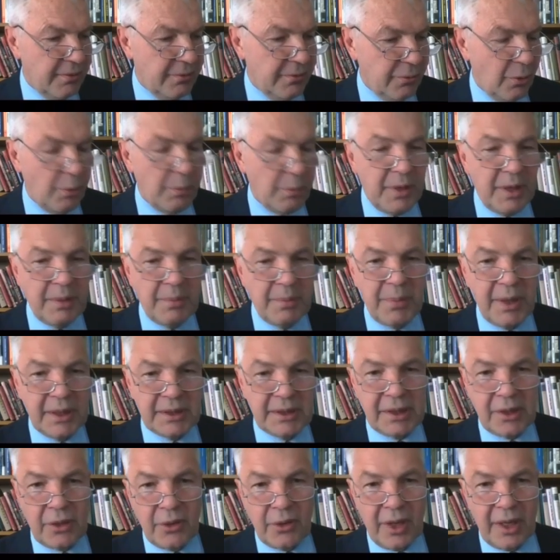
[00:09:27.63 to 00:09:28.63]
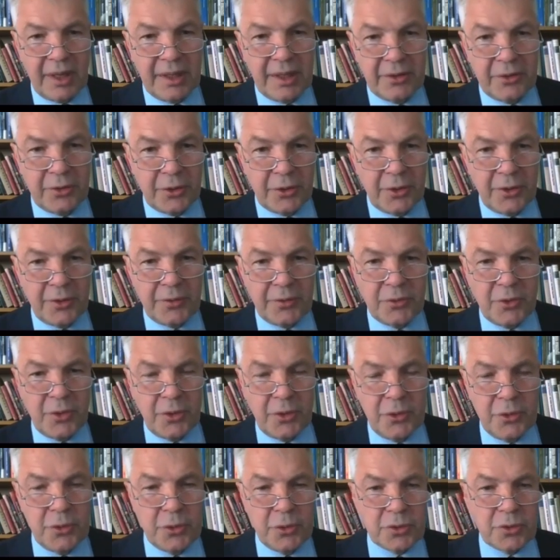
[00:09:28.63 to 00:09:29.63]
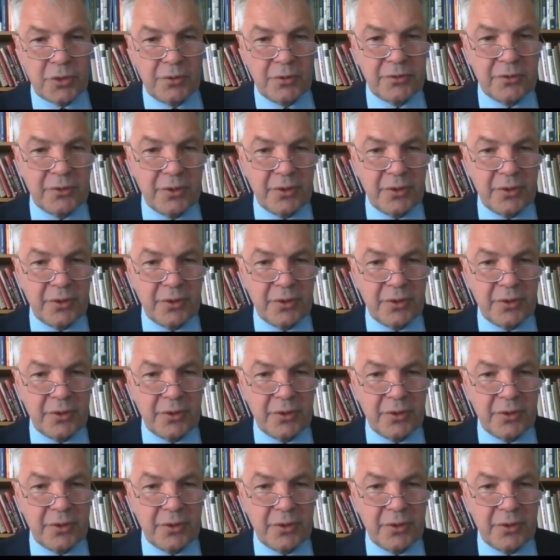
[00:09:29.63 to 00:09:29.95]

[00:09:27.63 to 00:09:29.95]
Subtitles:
For me, particularly the news of